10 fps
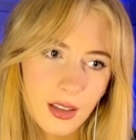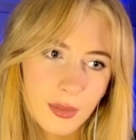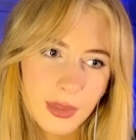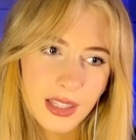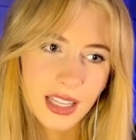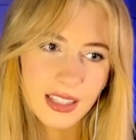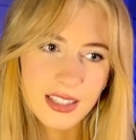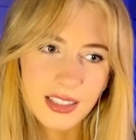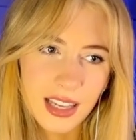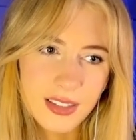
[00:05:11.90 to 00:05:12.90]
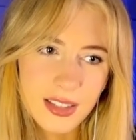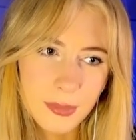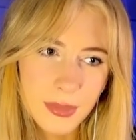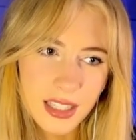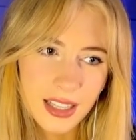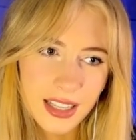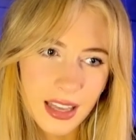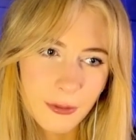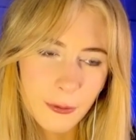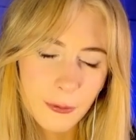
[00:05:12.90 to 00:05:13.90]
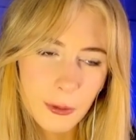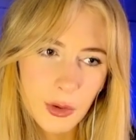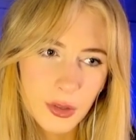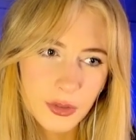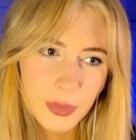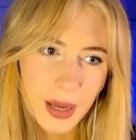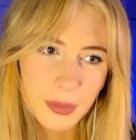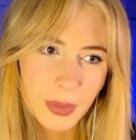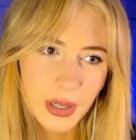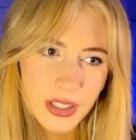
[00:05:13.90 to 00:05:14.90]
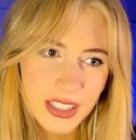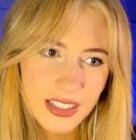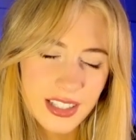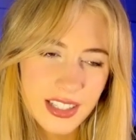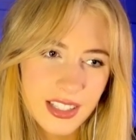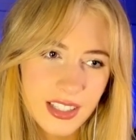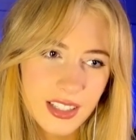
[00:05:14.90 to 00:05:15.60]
But then this allows something like f4 from my opponent.